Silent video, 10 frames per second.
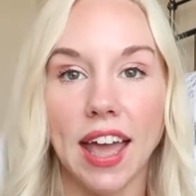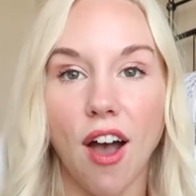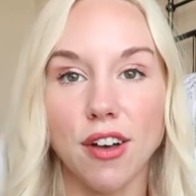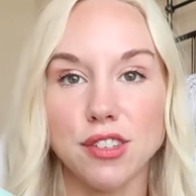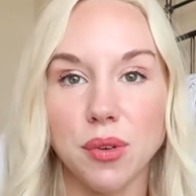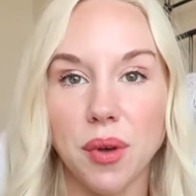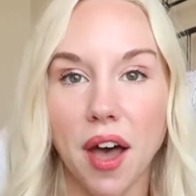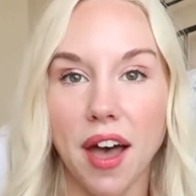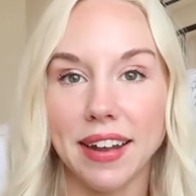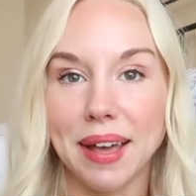I also
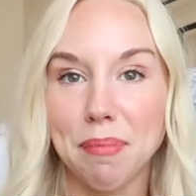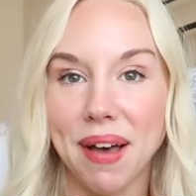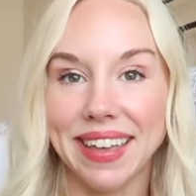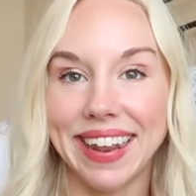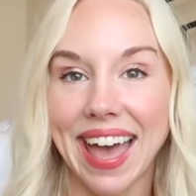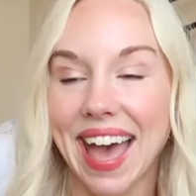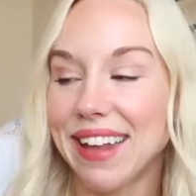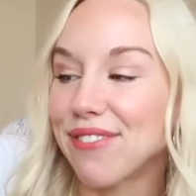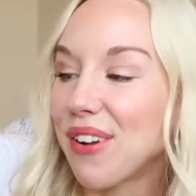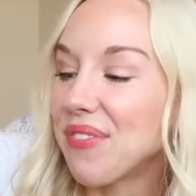got a bucket
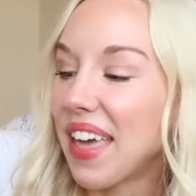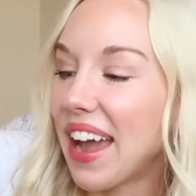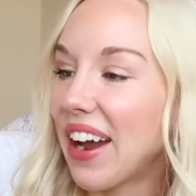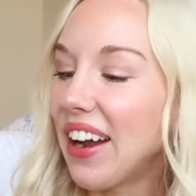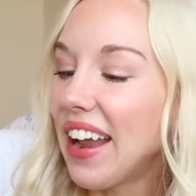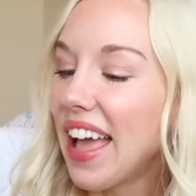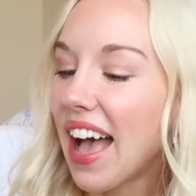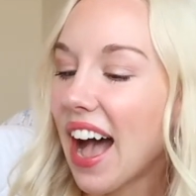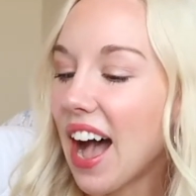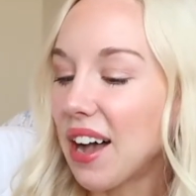hat from there.
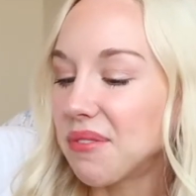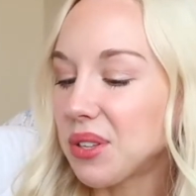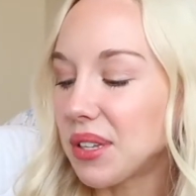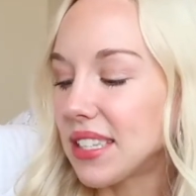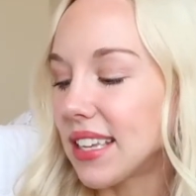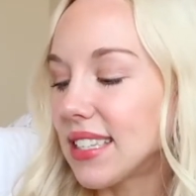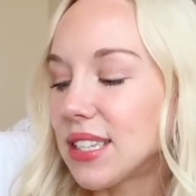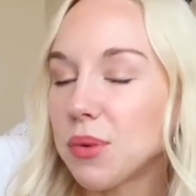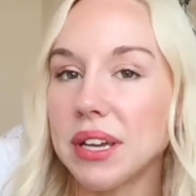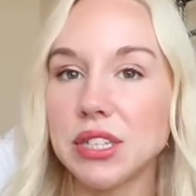Um, so it says
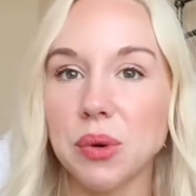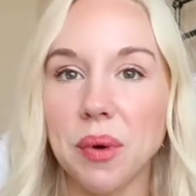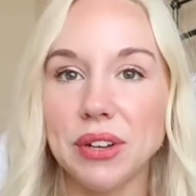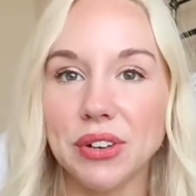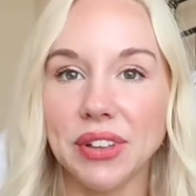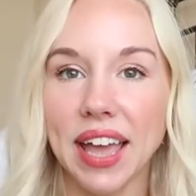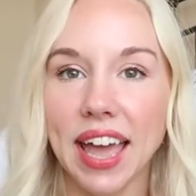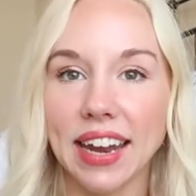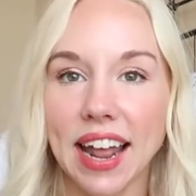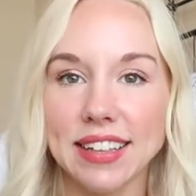this way to
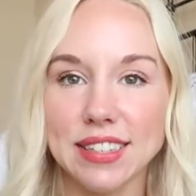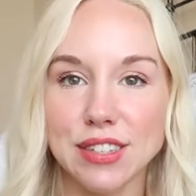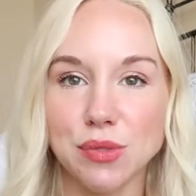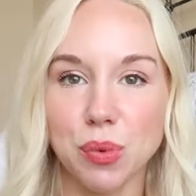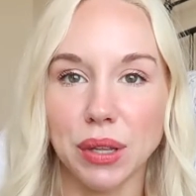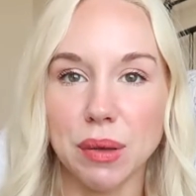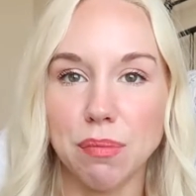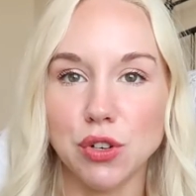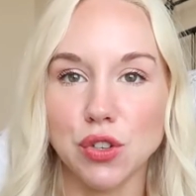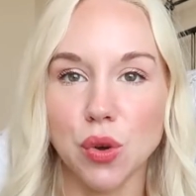Wonderland. It has this really
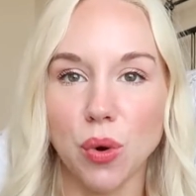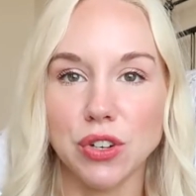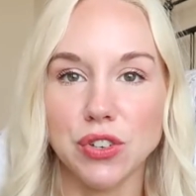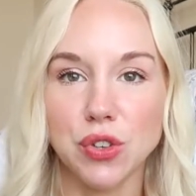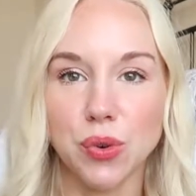just gorgeous